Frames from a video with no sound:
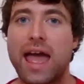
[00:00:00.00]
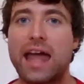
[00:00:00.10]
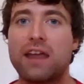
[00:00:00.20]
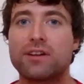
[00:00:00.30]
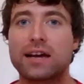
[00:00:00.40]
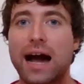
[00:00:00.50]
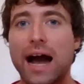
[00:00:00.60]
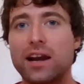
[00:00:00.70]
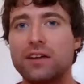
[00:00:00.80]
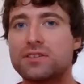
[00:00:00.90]
And if it
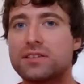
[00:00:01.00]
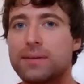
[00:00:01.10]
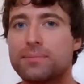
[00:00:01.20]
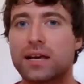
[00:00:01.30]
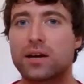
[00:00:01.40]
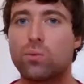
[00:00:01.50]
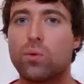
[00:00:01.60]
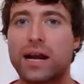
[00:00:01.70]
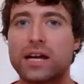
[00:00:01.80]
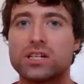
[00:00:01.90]
kind of seems like
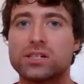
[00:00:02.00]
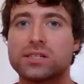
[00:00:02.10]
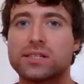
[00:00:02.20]
what I just